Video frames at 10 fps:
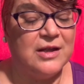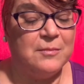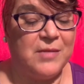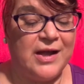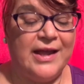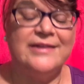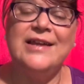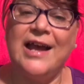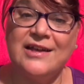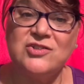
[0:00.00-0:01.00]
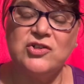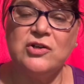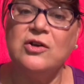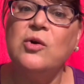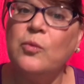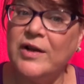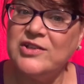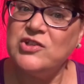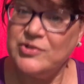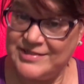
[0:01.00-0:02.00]
Ma had to ask her, "What
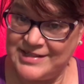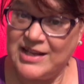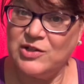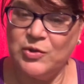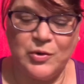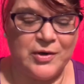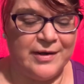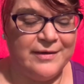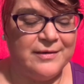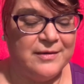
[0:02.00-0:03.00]
do you say, Laura?"